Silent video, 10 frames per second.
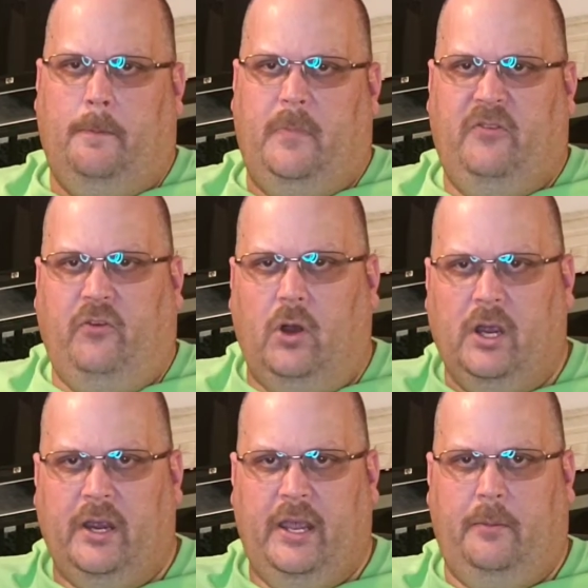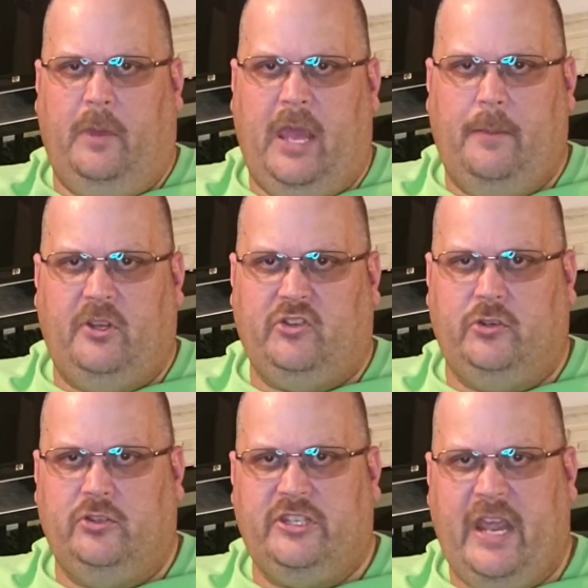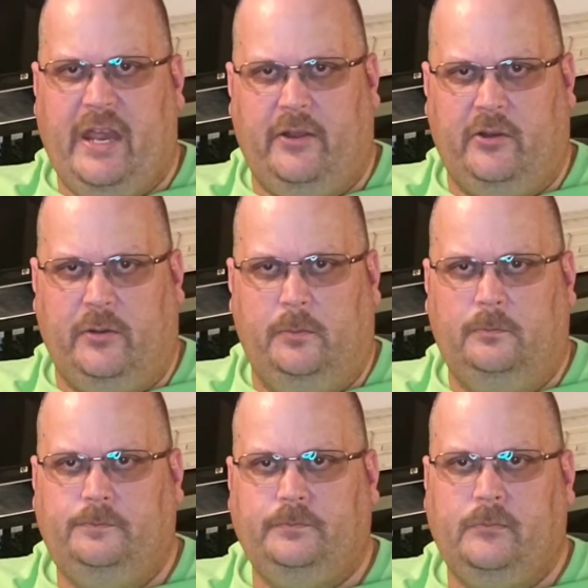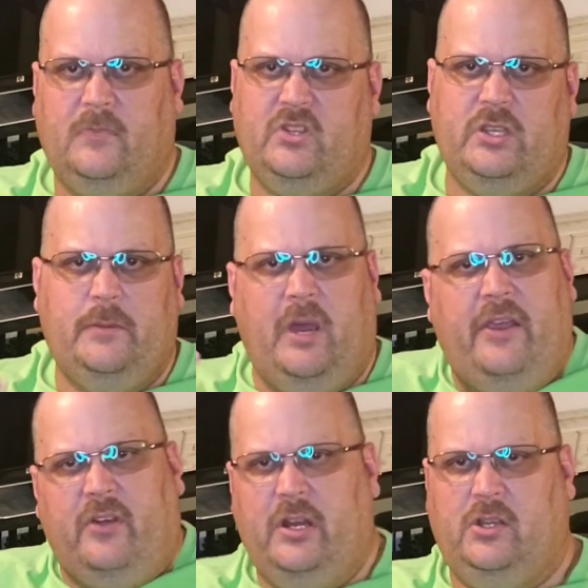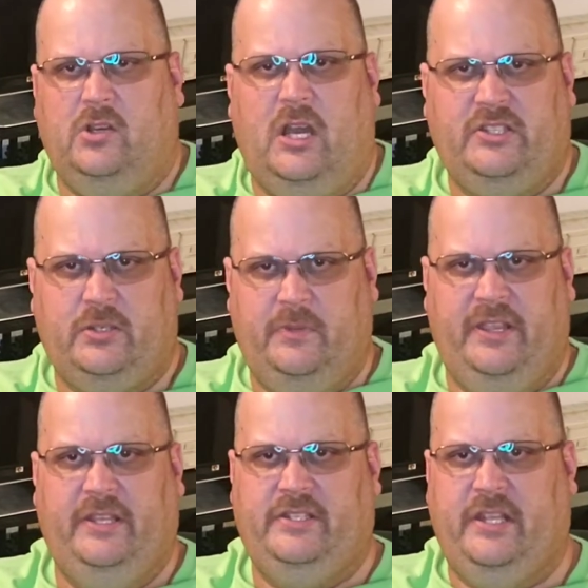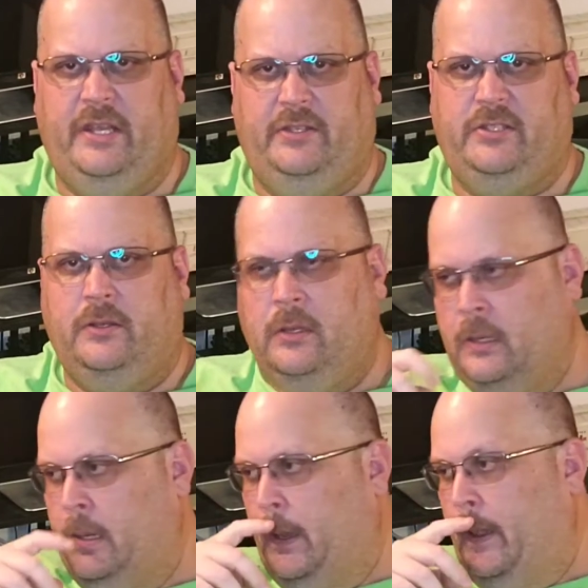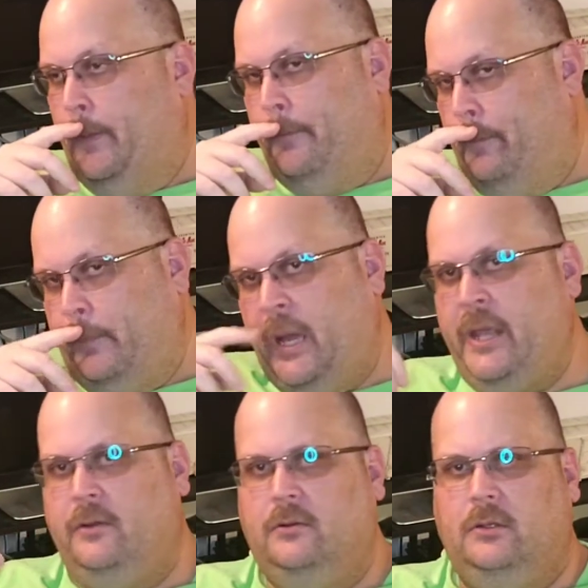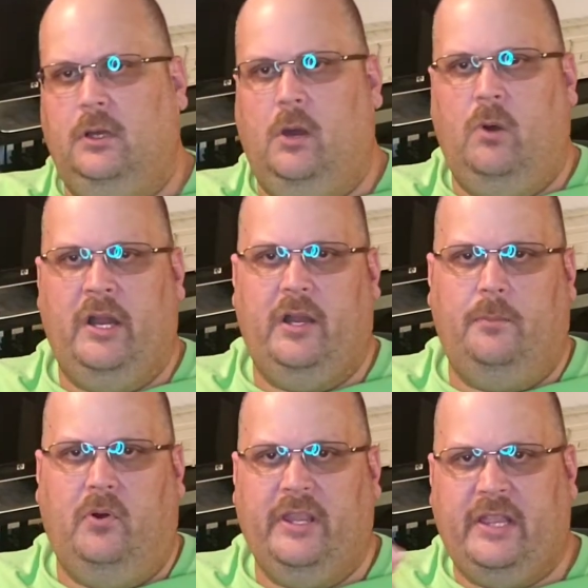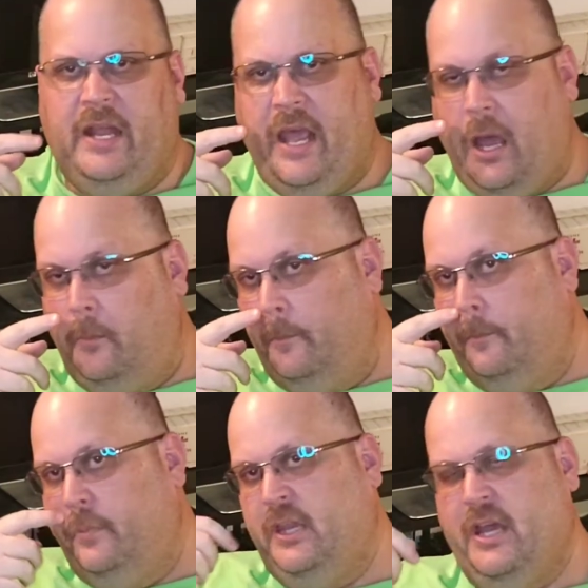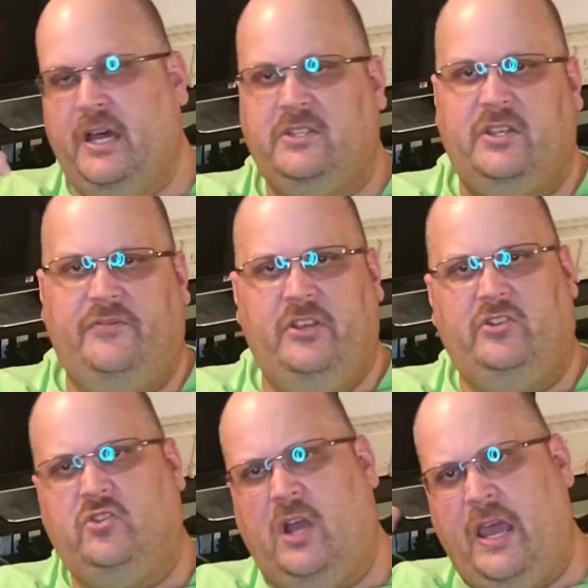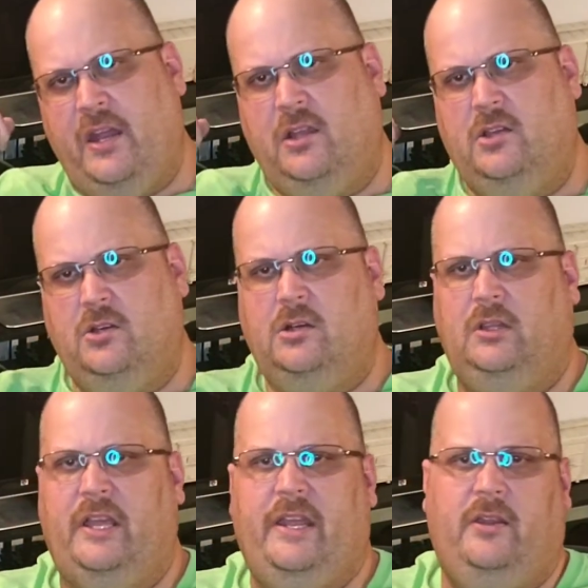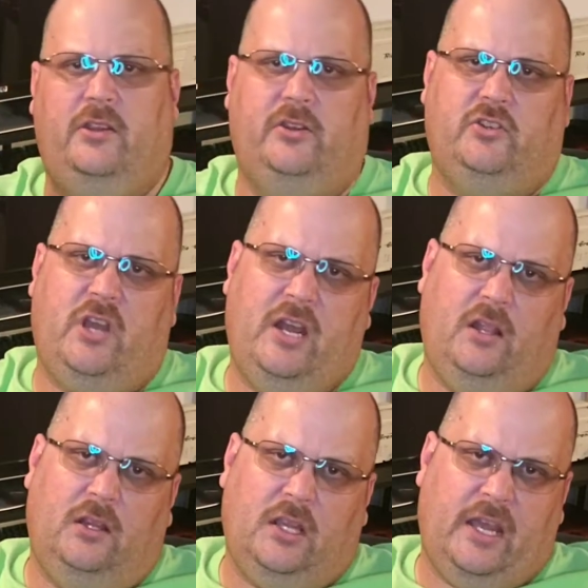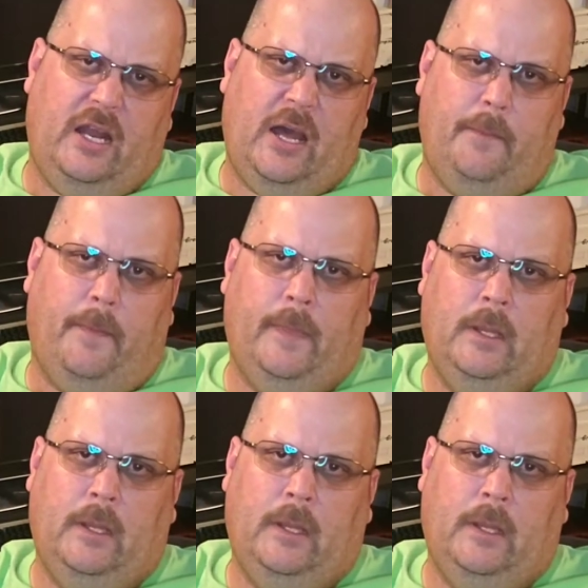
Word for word: before it came a true standard. So you might run across some of these things. But I wanted to point that out because if you try to Google it, you try to look it up,